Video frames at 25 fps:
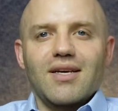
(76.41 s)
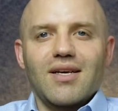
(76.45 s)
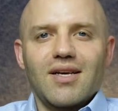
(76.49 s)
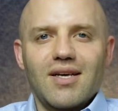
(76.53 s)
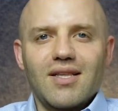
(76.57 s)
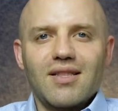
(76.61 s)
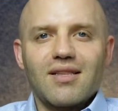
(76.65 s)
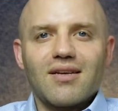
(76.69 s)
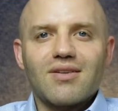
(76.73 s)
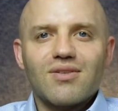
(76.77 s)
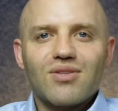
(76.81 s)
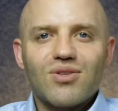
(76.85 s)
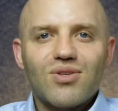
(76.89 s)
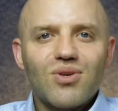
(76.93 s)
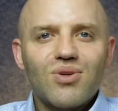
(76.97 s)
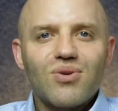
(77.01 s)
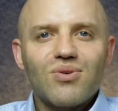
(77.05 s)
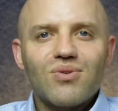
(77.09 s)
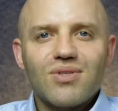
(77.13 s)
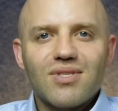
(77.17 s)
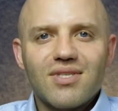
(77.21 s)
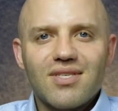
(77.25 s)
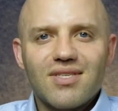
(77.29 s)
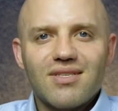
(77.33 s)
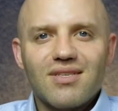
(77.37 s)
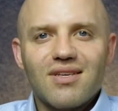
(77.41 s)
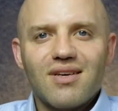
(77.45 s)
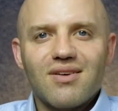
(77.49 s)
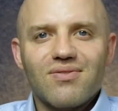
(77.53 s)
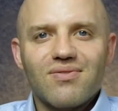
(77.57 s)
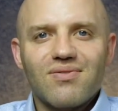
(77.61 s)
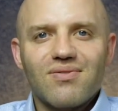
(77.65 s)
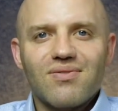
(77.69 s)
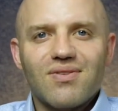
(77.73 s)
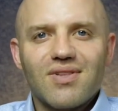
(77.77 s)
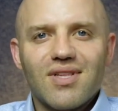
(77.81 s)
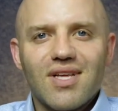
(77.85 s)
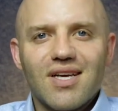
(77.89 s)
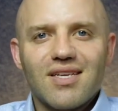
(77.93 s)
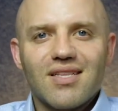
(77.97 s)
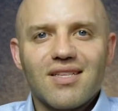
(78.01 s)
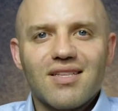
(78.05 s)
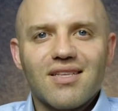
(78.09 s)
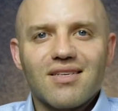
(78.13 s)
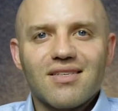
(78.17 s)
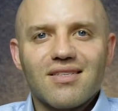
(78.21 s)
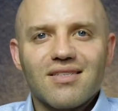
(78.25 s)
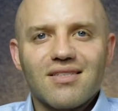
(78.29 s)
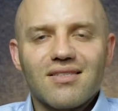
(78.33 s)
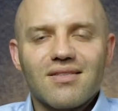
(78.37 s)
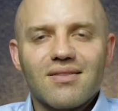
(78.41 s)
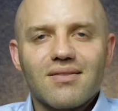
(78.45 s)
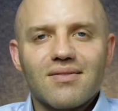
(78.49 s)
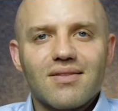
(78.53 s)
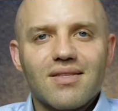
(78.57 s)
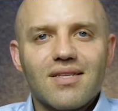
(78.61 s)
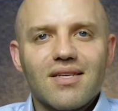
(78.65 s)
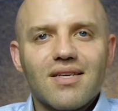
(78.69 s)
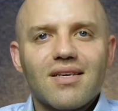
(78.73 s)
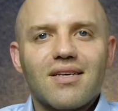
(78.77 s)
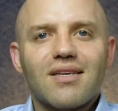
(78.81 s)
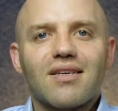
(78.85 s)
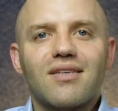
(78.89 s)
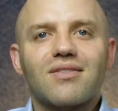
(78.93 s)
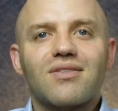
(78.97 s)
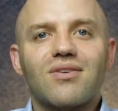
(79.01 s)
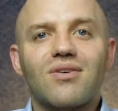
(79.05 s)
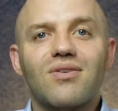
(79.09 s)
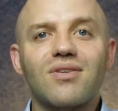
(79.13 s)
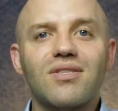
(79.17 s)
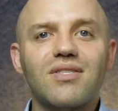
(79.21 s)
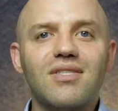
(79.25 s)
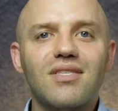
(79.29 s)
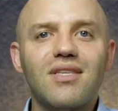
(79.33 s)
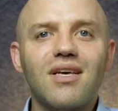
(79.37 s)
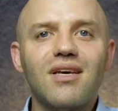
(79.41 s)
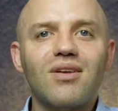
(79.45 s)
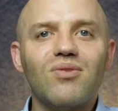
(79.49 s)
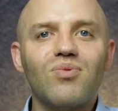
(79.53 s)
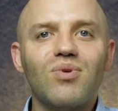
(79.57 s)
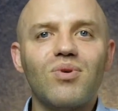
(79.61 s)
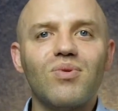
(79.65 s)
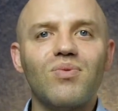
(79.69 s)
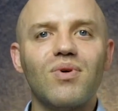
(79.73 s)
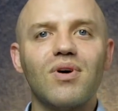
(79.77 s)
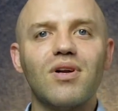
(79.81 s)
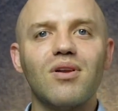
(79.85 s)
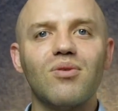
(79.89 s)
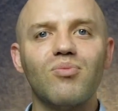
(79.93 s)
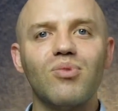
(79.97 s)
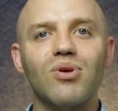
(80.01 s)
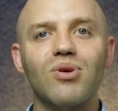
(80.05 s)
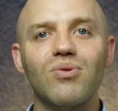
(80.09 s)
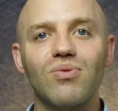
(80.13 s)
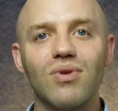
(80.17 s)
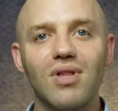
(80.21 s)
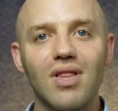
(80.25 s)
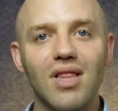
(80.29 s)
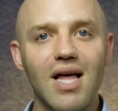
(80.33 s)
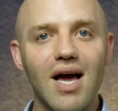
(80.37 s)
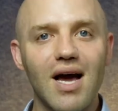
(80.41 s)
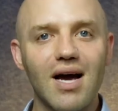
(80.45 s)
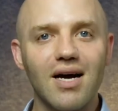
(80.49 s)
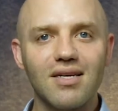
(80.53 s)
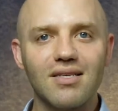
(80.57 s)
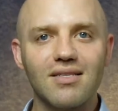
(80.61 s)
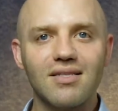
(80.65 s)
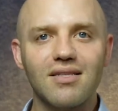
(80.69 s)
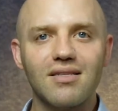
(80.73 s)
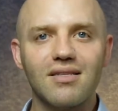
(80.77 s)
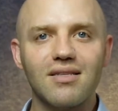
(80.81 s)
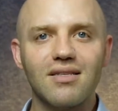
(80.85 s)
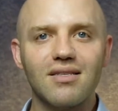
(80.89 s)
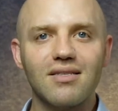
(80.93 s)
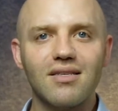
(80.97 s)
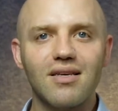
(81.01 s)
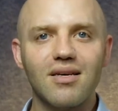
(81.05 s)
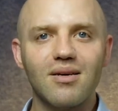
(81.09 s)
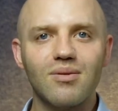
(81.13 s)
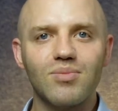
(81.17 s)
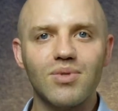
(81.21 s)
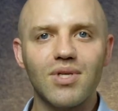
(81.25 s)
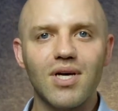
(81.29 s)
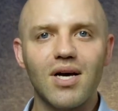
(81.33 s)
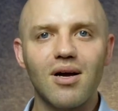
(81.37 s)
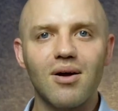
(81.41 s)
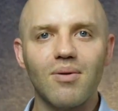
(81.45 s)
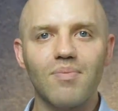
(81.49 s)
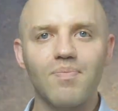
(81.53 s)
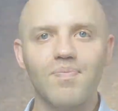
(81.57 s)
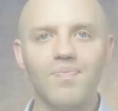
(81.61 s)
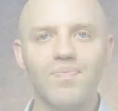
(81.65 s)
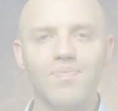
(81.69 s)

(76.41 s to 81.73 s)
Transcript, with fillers: and they're too stiff like this. So instead, we want to be relaxed at the same time.